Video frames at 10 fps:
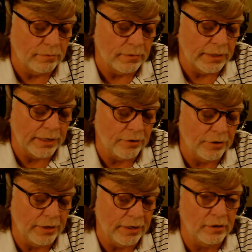I don't know.
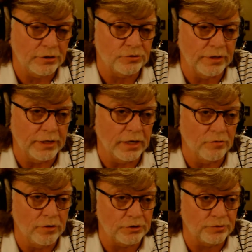It
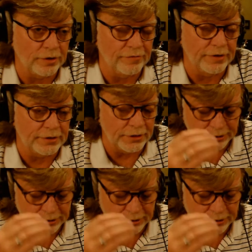looks really vintage and